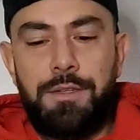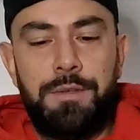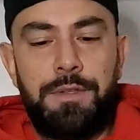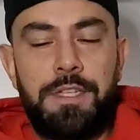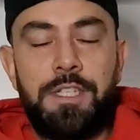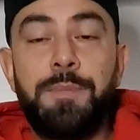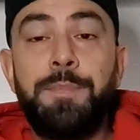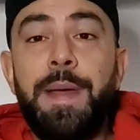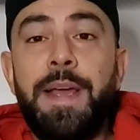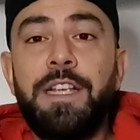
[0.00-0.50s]
the
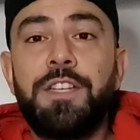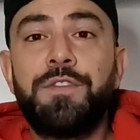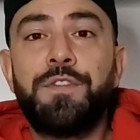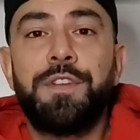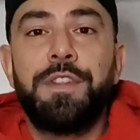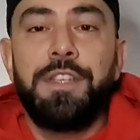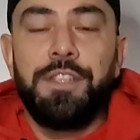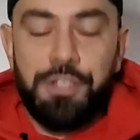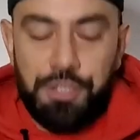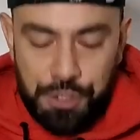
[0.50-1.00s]
specs for
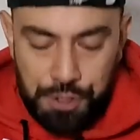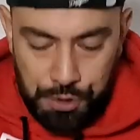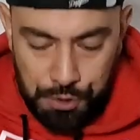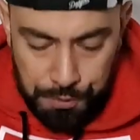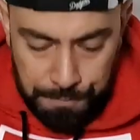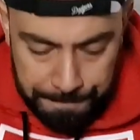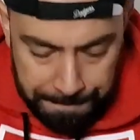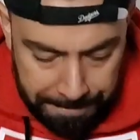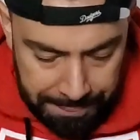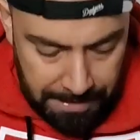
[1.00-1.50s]
this
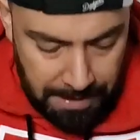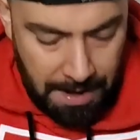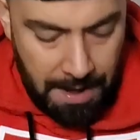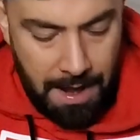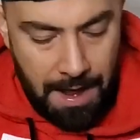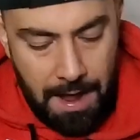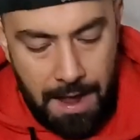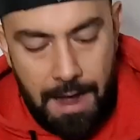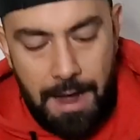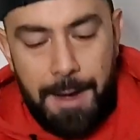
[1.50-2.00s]
shoe.
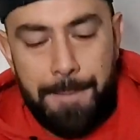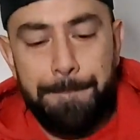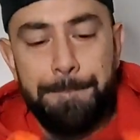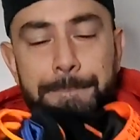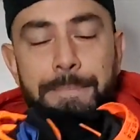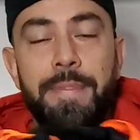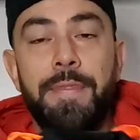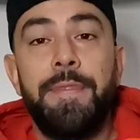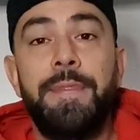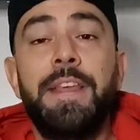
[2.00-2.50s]

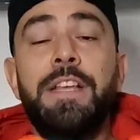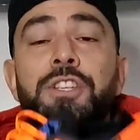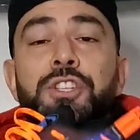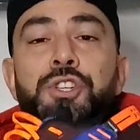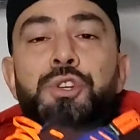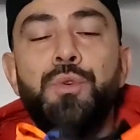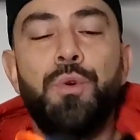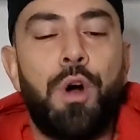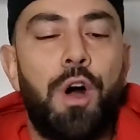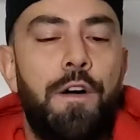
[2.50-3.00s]
This
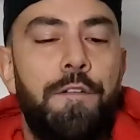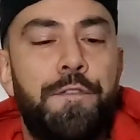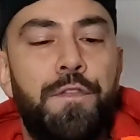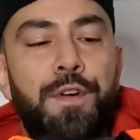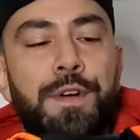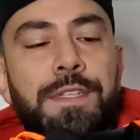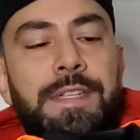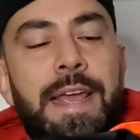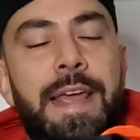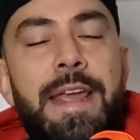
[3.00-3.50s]
shoe
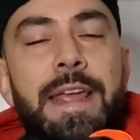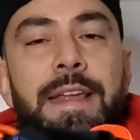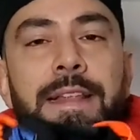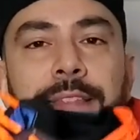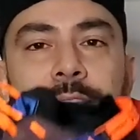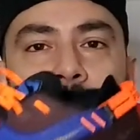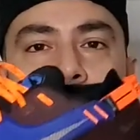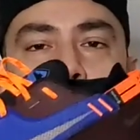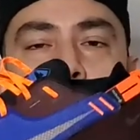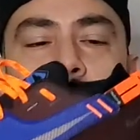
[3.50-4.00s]
offers a
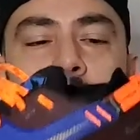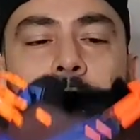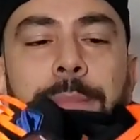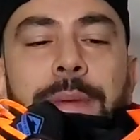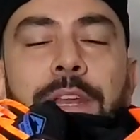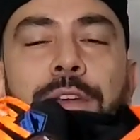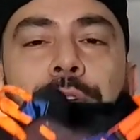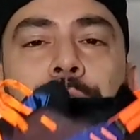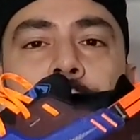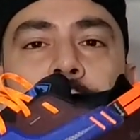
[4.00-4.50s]

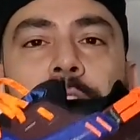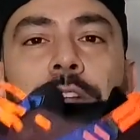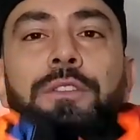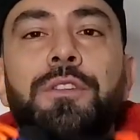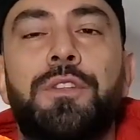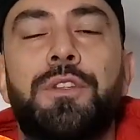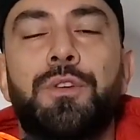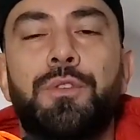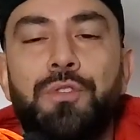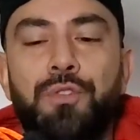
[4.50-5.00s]
10mm
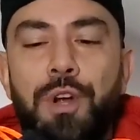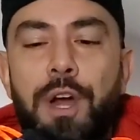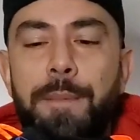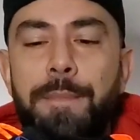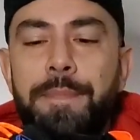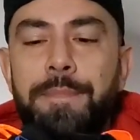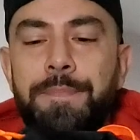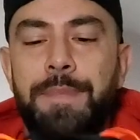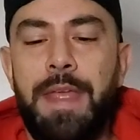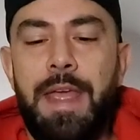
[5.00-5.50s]
heel-to-toe
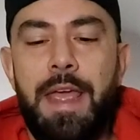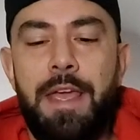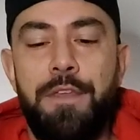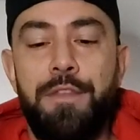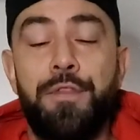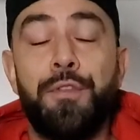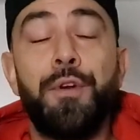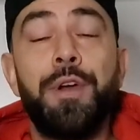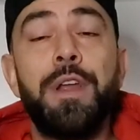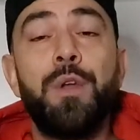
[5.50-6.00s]
drop, a
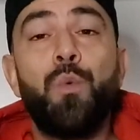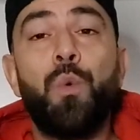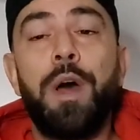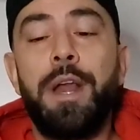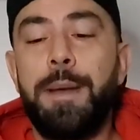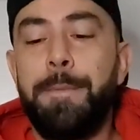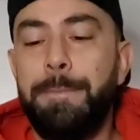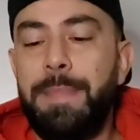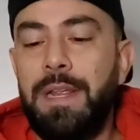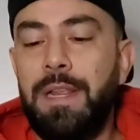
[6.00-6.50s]

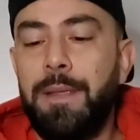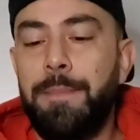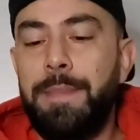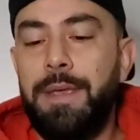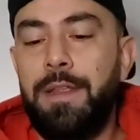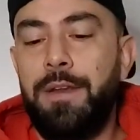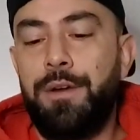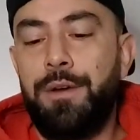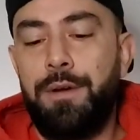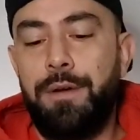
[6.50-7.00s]

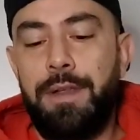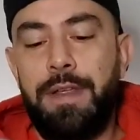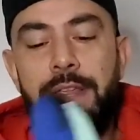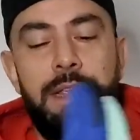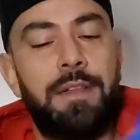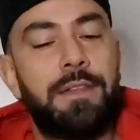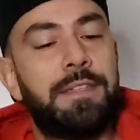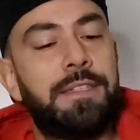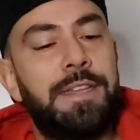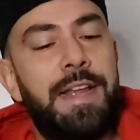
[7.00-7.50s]
31mm
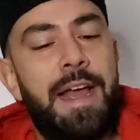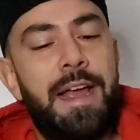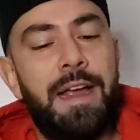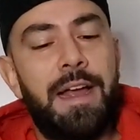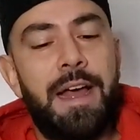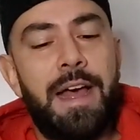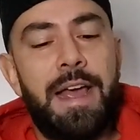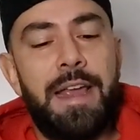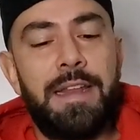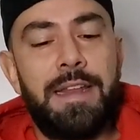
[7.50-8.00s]
heel stack
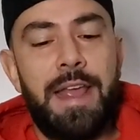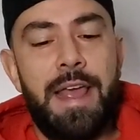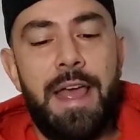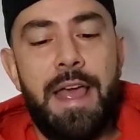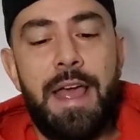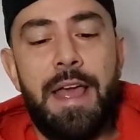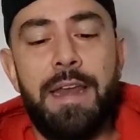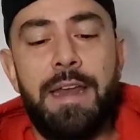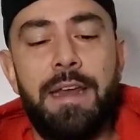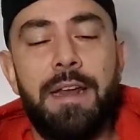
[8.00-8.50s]
height,
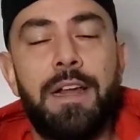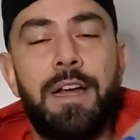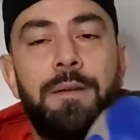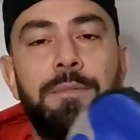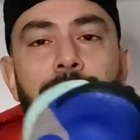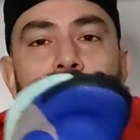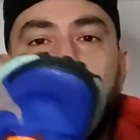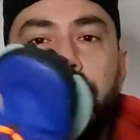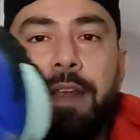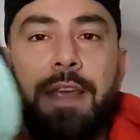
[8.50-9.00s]
and it
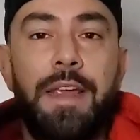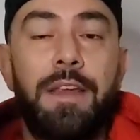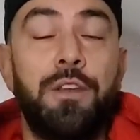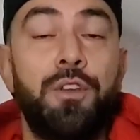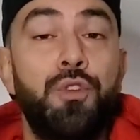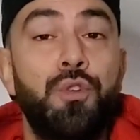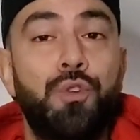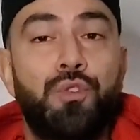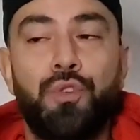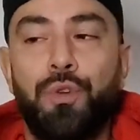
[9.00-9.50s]
comes in a
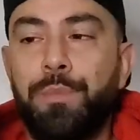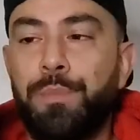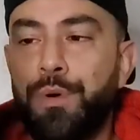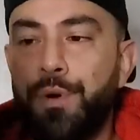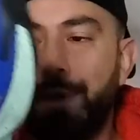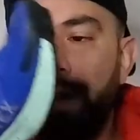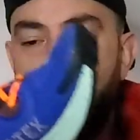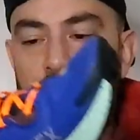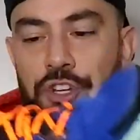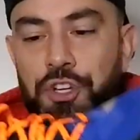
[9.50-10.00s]
neutral
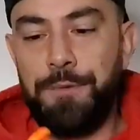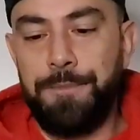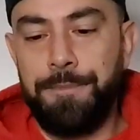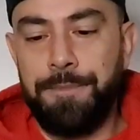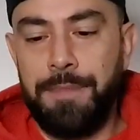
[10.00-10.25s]
pronation.